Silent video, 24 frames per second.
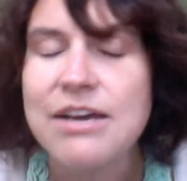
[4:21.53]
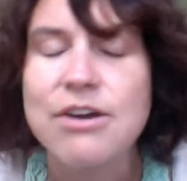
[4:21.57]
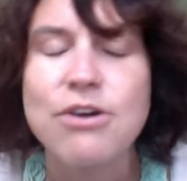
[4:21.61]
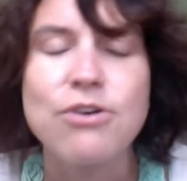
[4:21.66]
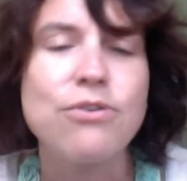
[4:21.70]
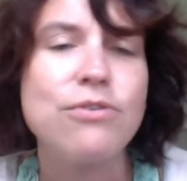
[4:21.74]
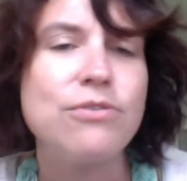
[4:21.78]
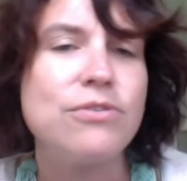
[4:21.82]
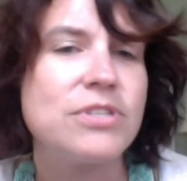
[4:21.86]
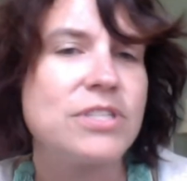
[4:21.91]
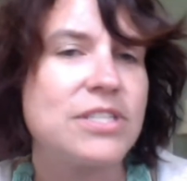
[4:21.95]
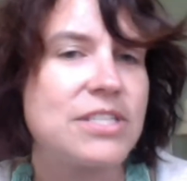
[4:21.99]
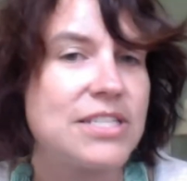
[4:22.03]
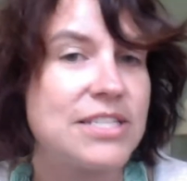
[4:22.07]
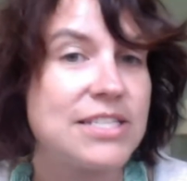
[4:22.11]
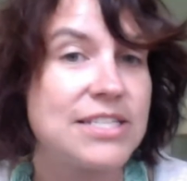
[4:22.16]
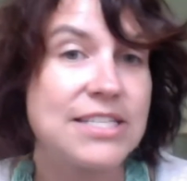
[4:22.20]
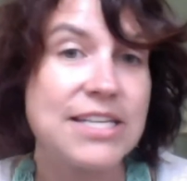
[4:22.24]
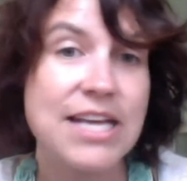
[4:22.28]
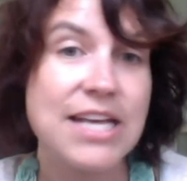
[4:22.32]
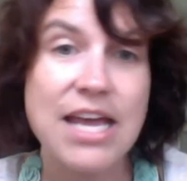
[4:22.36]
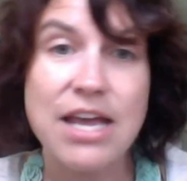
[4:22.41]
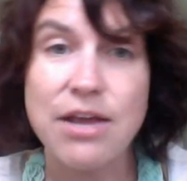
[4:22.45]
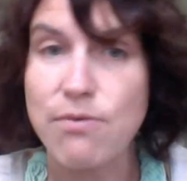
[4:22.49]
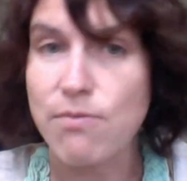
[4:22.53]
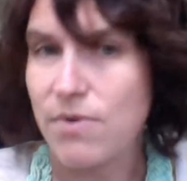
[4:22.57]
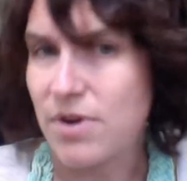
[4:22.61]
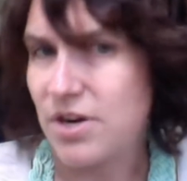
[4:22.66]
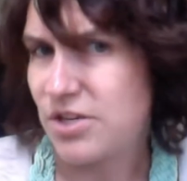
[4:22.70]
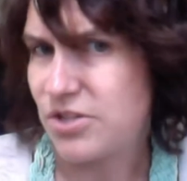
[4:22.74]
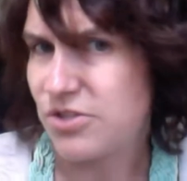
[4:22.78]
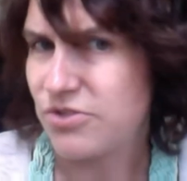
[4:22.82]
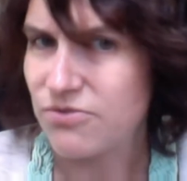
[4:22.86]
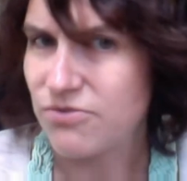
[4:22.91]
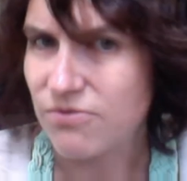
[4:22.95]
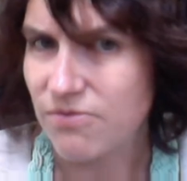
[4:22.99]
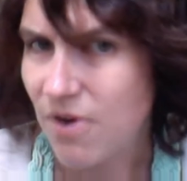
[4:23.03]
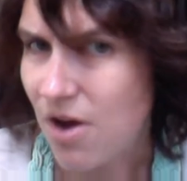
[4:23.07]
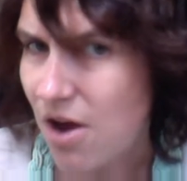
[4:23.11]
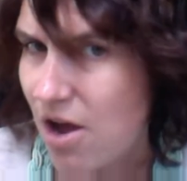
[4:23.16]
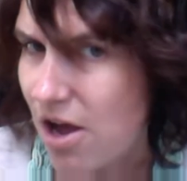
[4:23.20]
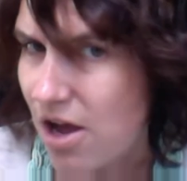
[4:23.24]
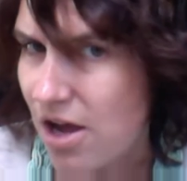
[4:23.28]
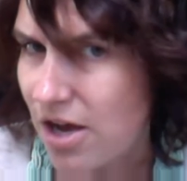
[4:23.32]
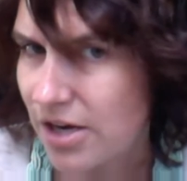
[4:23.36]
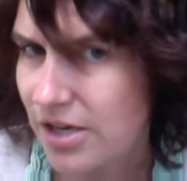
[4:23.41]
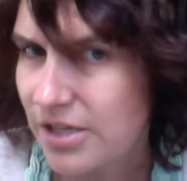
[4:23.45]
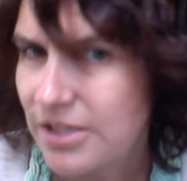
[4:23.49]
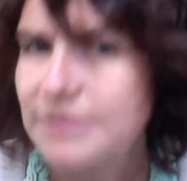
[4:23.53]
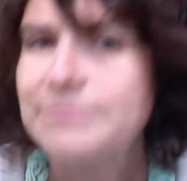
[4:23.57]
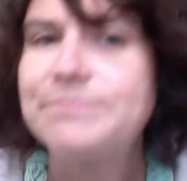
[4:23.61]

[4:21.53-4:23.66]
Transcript: Who's to say what is wrong?